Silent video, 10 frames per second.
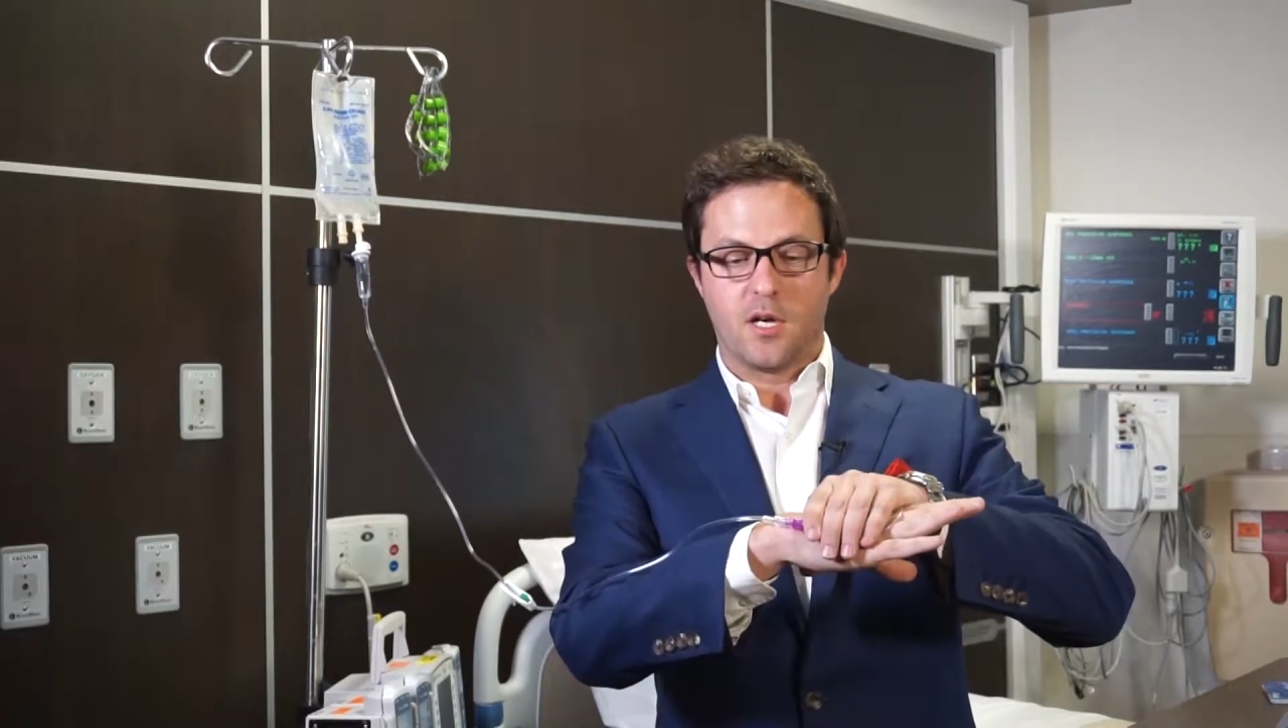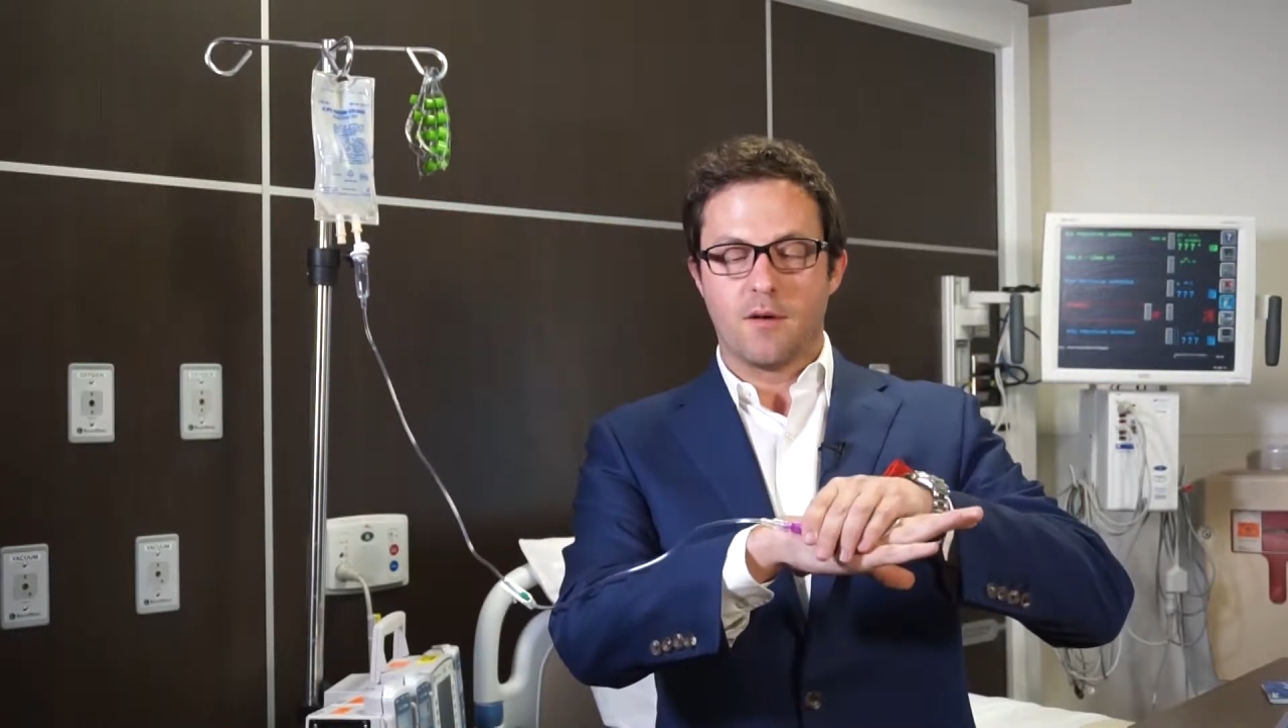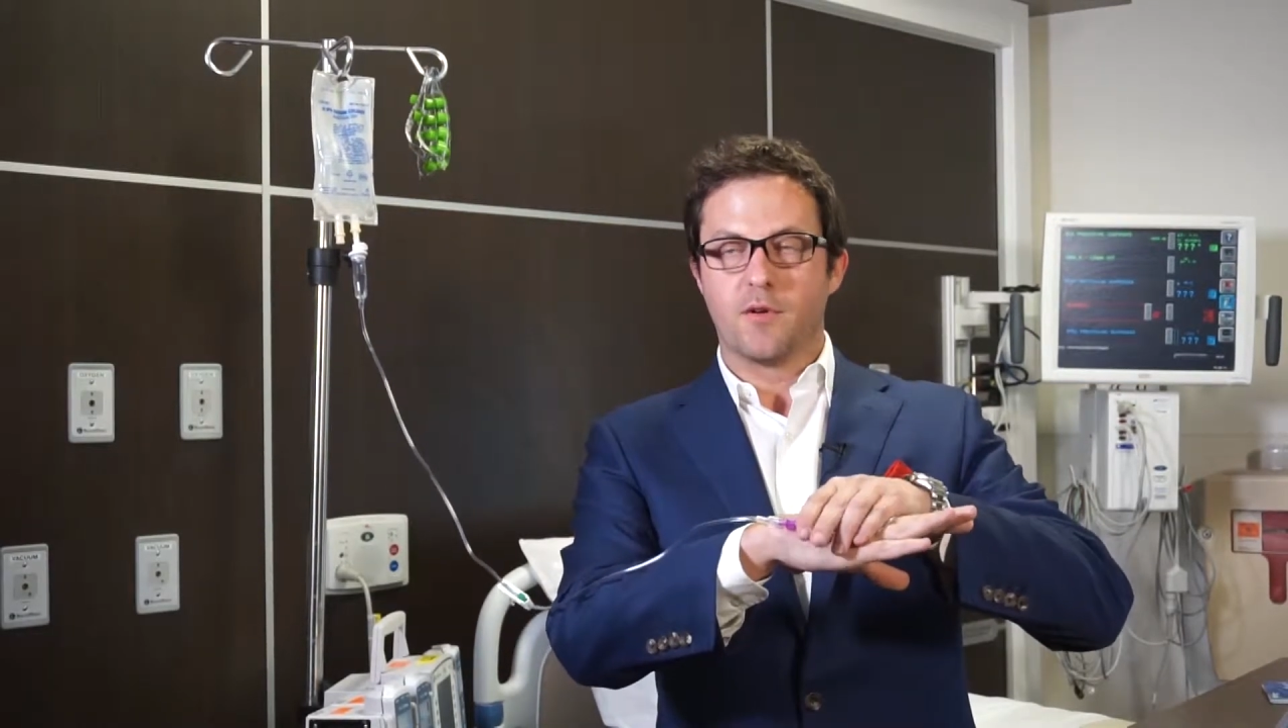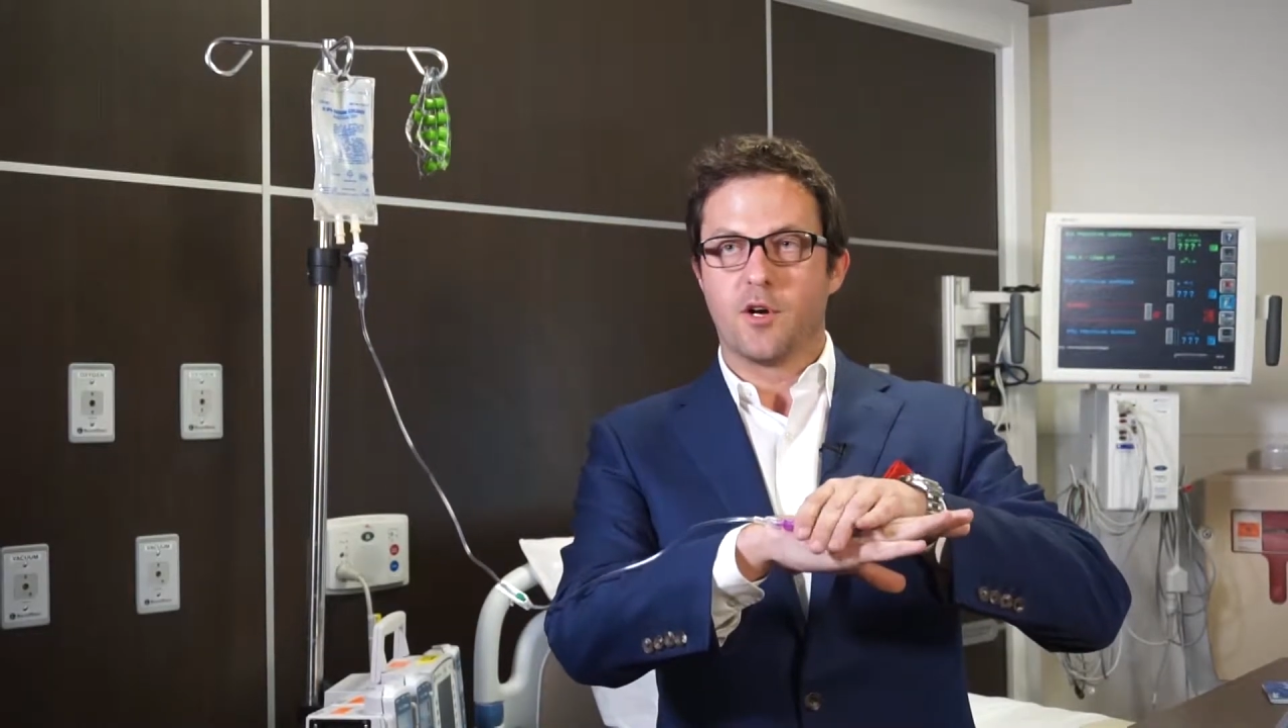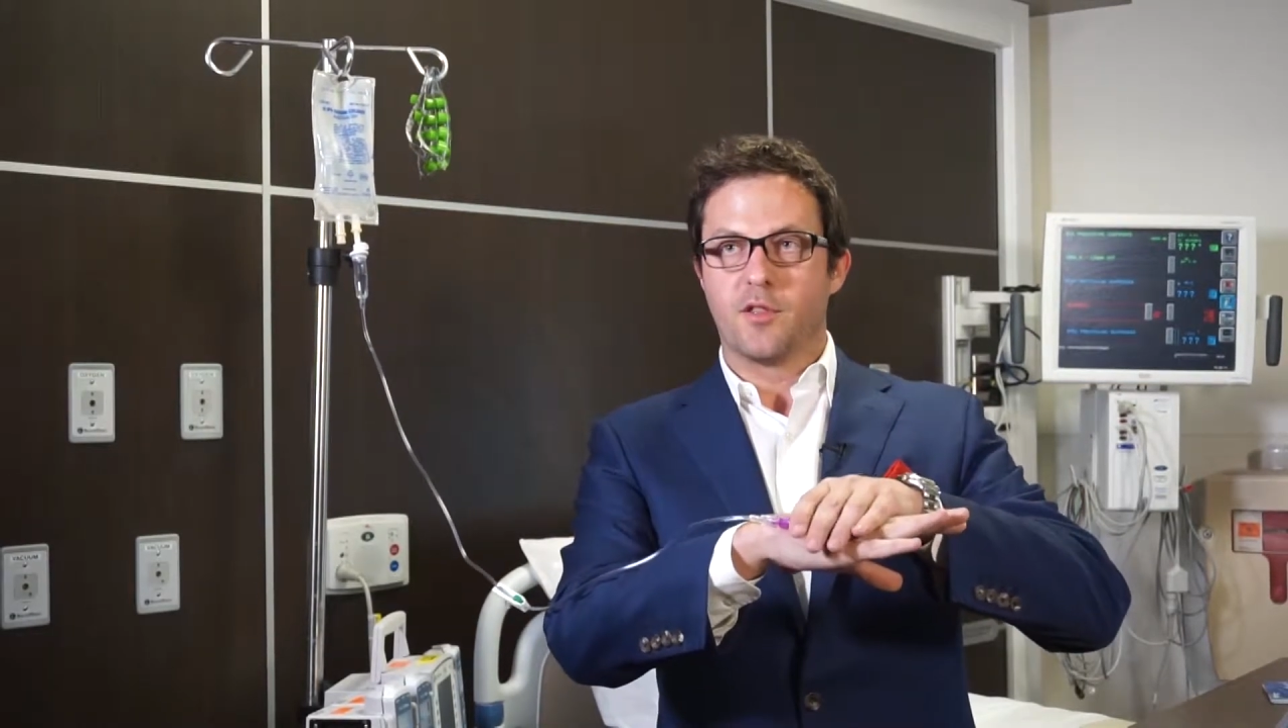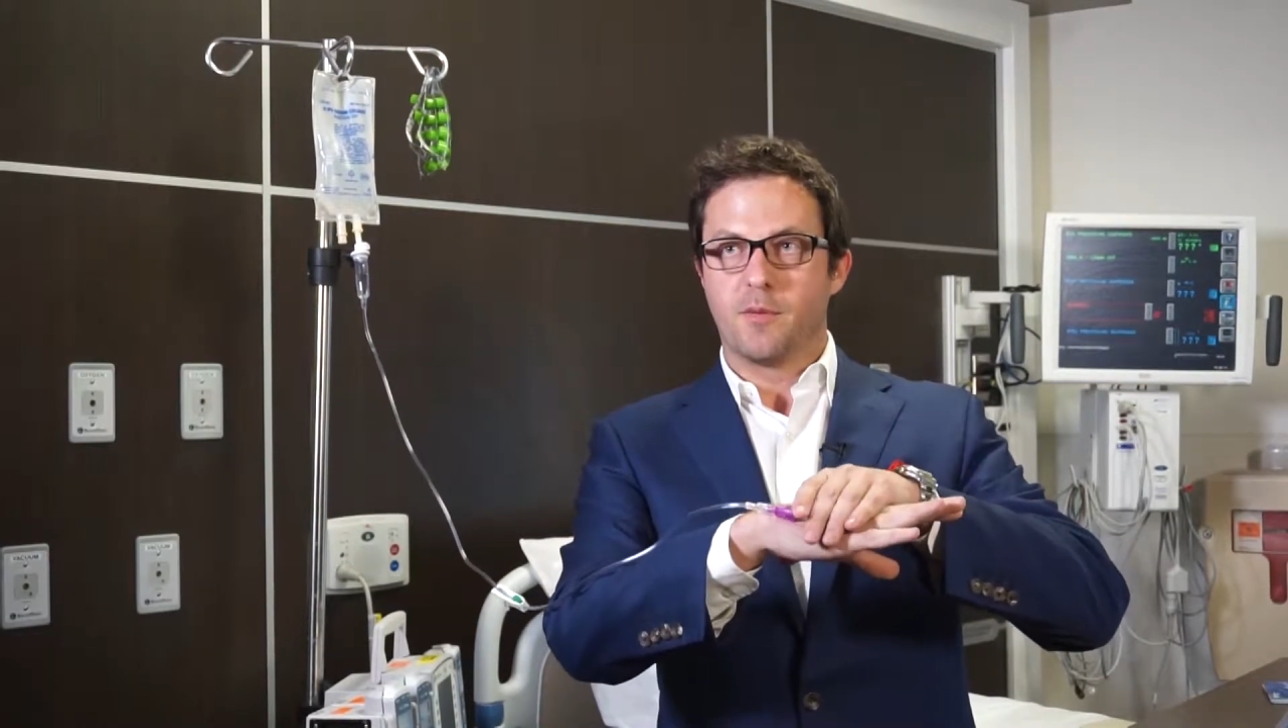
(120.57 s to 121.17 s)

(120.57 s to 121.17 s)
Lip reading: covered on